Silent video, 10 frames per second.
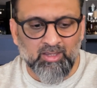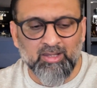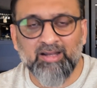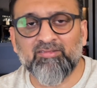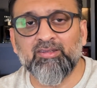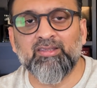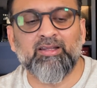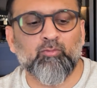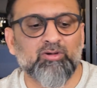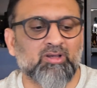let's see
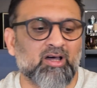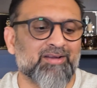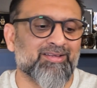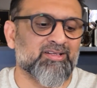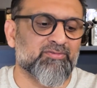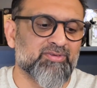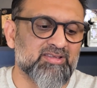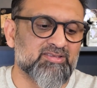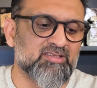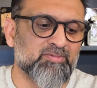that what are the
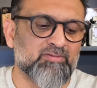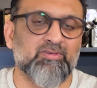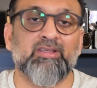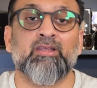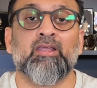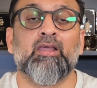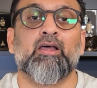differences between